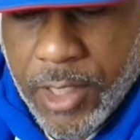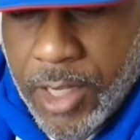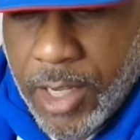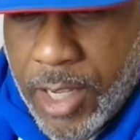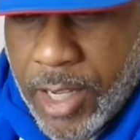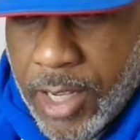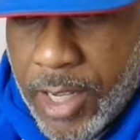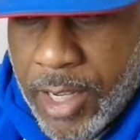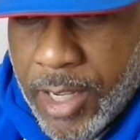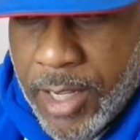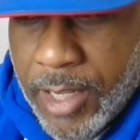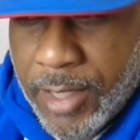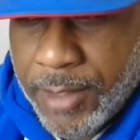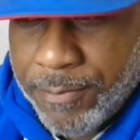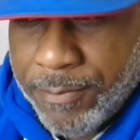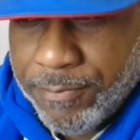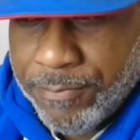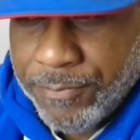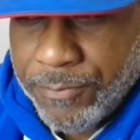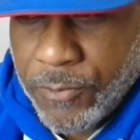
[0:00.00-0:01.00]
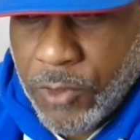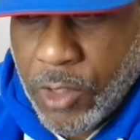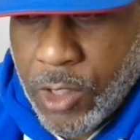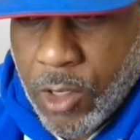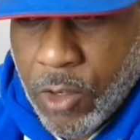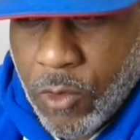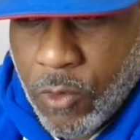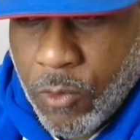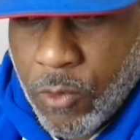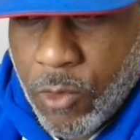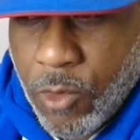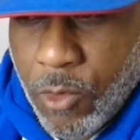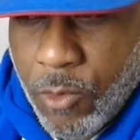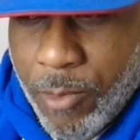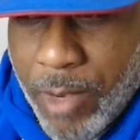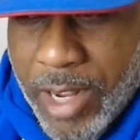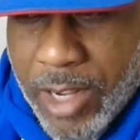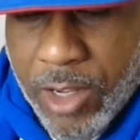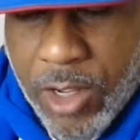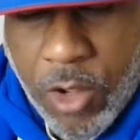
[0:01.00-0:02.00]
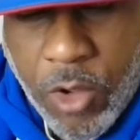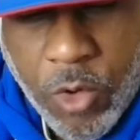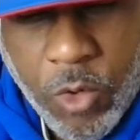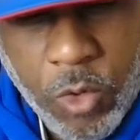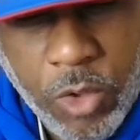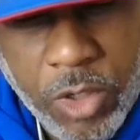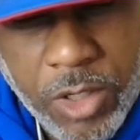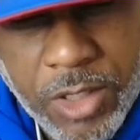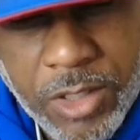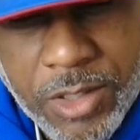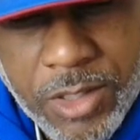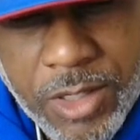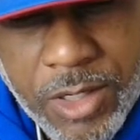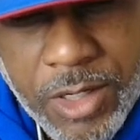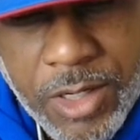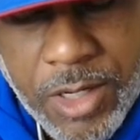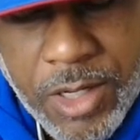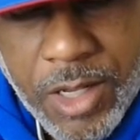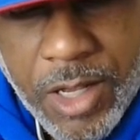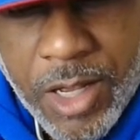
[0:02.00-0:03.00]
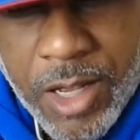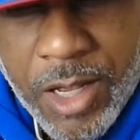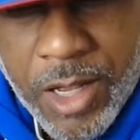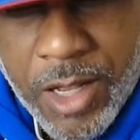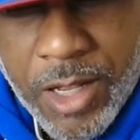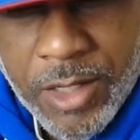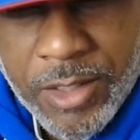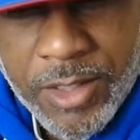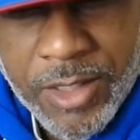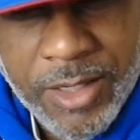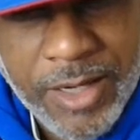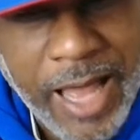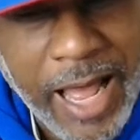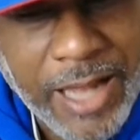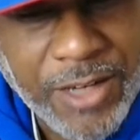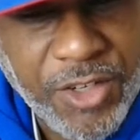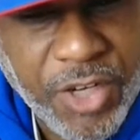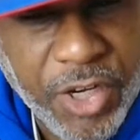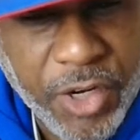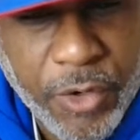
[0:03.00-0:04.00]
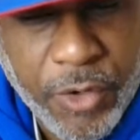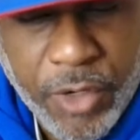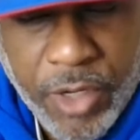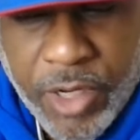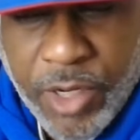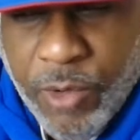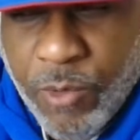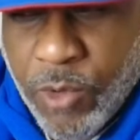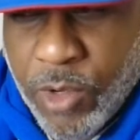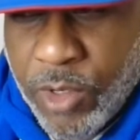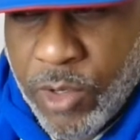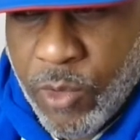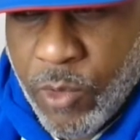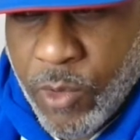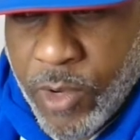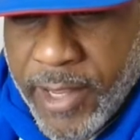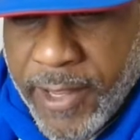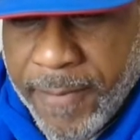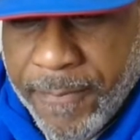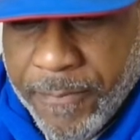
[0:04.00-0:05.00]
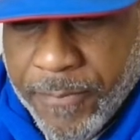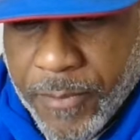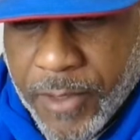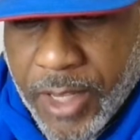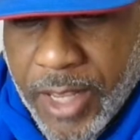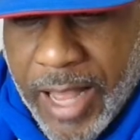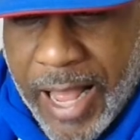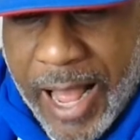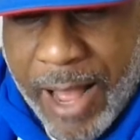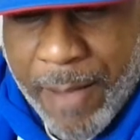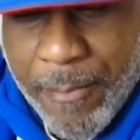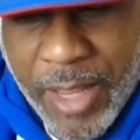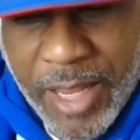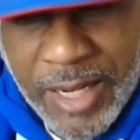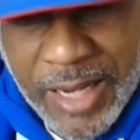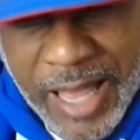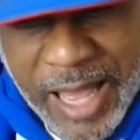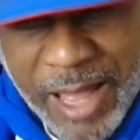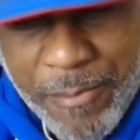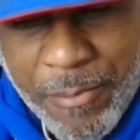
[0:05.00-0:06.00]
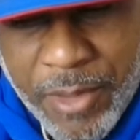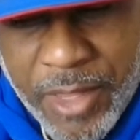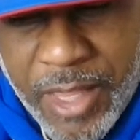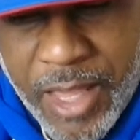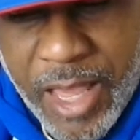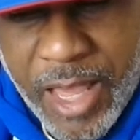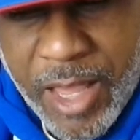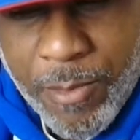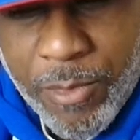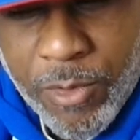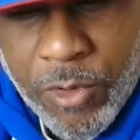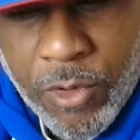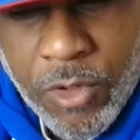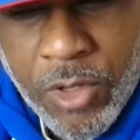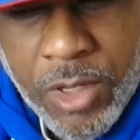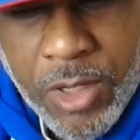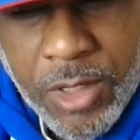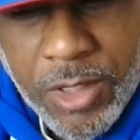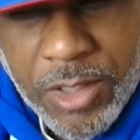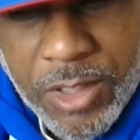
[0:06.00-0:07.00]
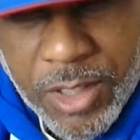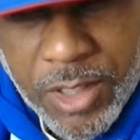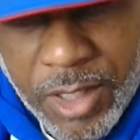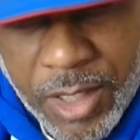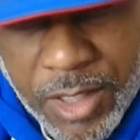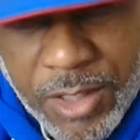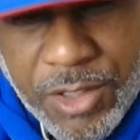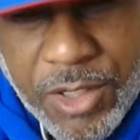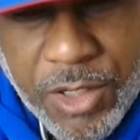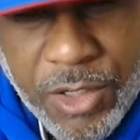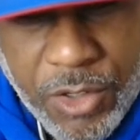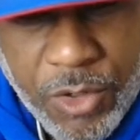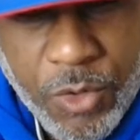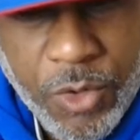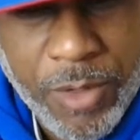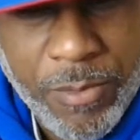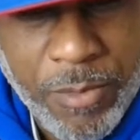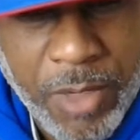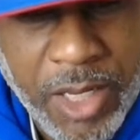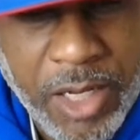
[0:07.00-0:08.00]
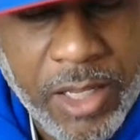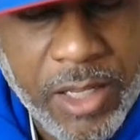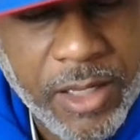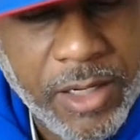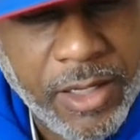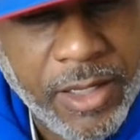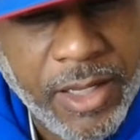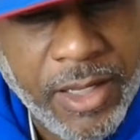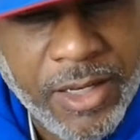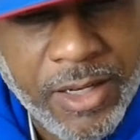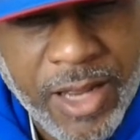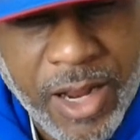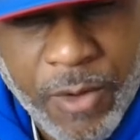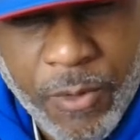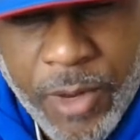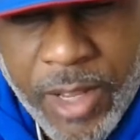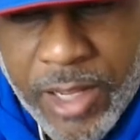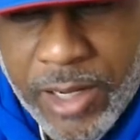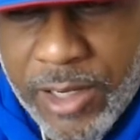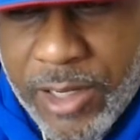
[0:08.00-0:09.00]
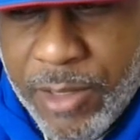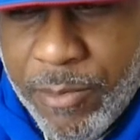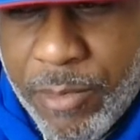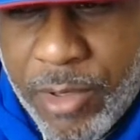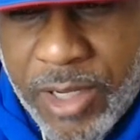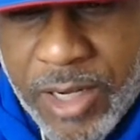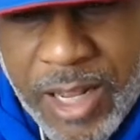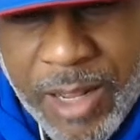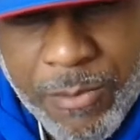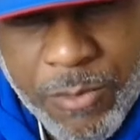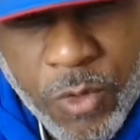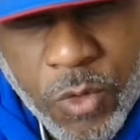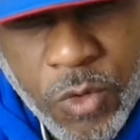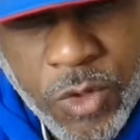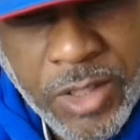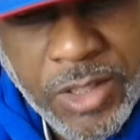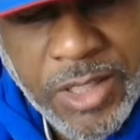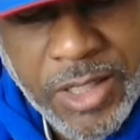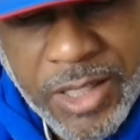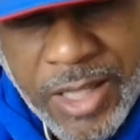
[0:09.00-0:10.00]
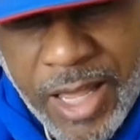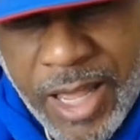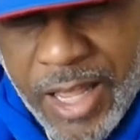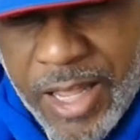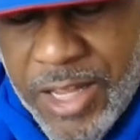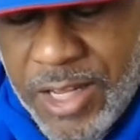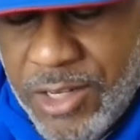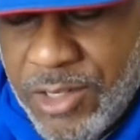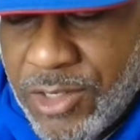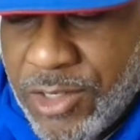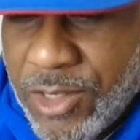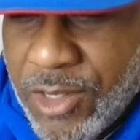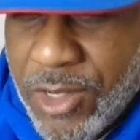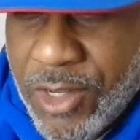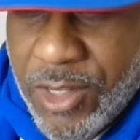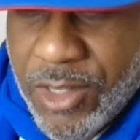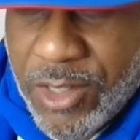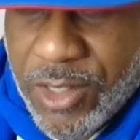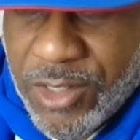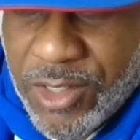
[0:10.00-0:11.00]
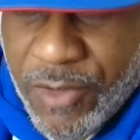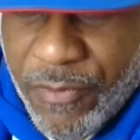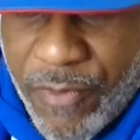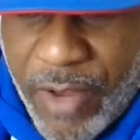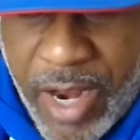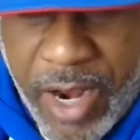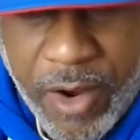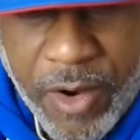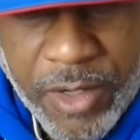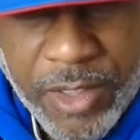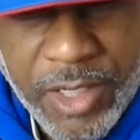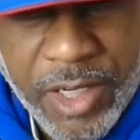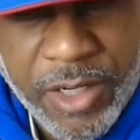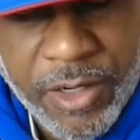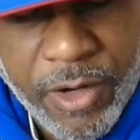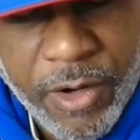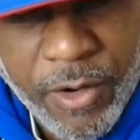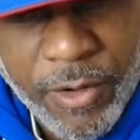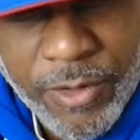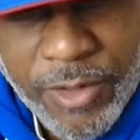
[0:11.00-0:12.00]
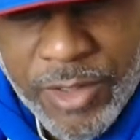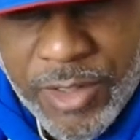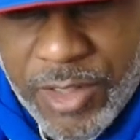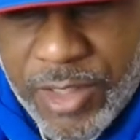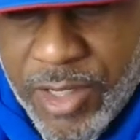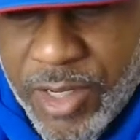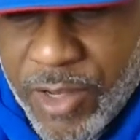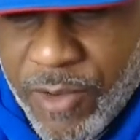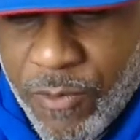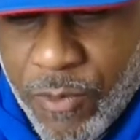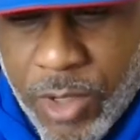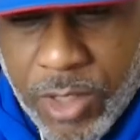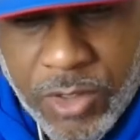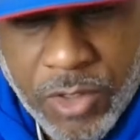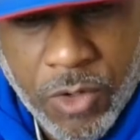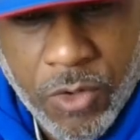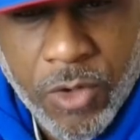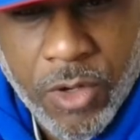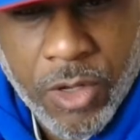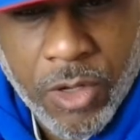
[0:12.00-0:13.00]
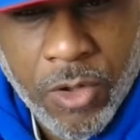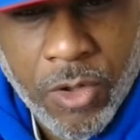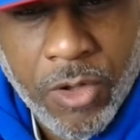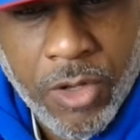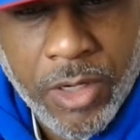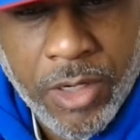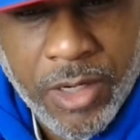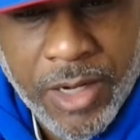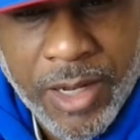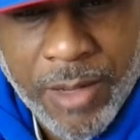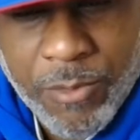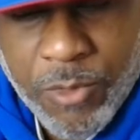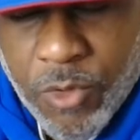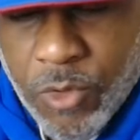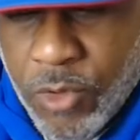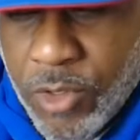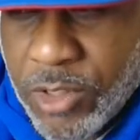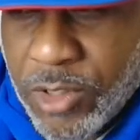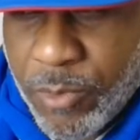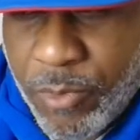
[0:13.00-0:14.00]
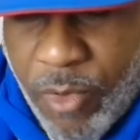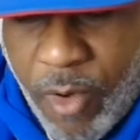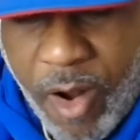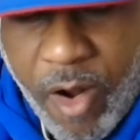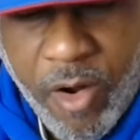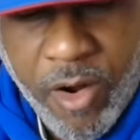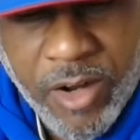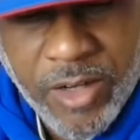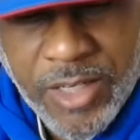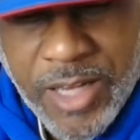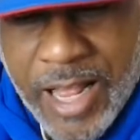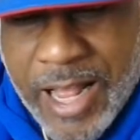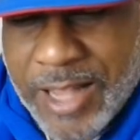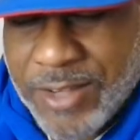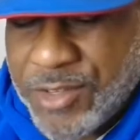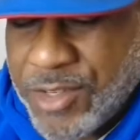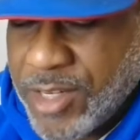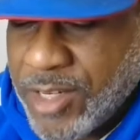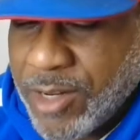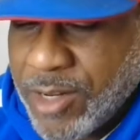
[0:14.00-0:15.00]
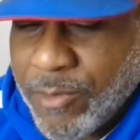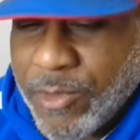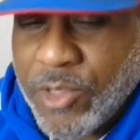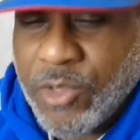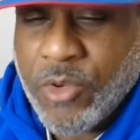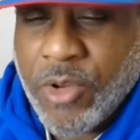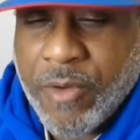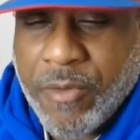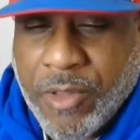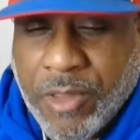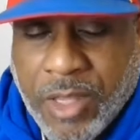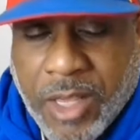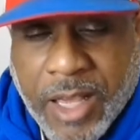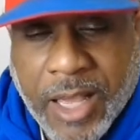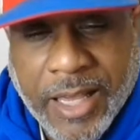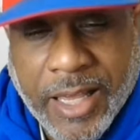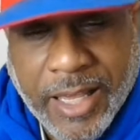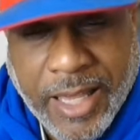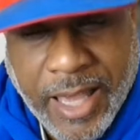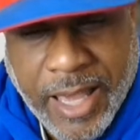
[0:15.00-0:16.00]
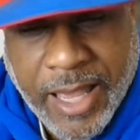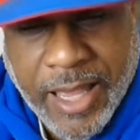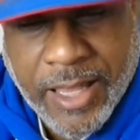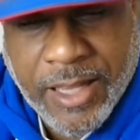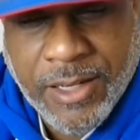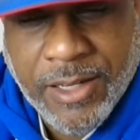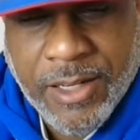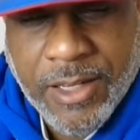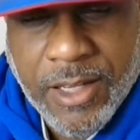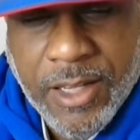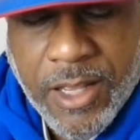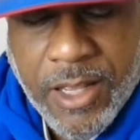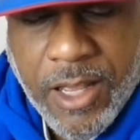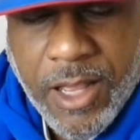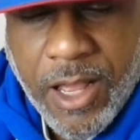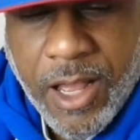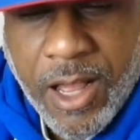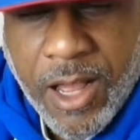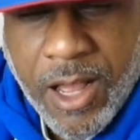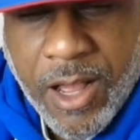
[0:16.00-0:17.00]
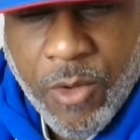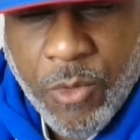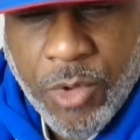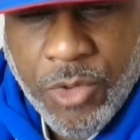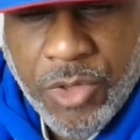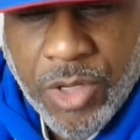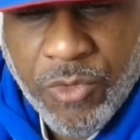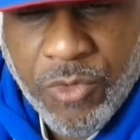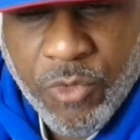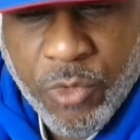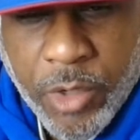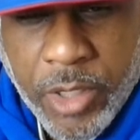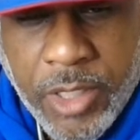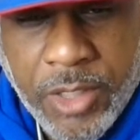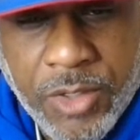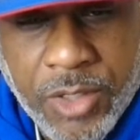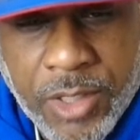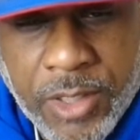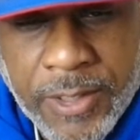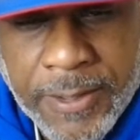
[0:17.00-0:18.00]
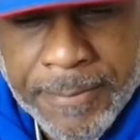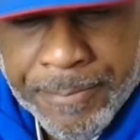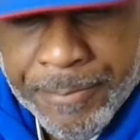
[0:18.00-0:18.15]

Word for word: Um, you know, my goal is uh, to not turn anyone away. I may not be able to get to you immediately and directly, but I'm going to gauge the severity and urgency of what's going on, and I'm going to prioritize it, and I'm going to do everything I can uh, within reason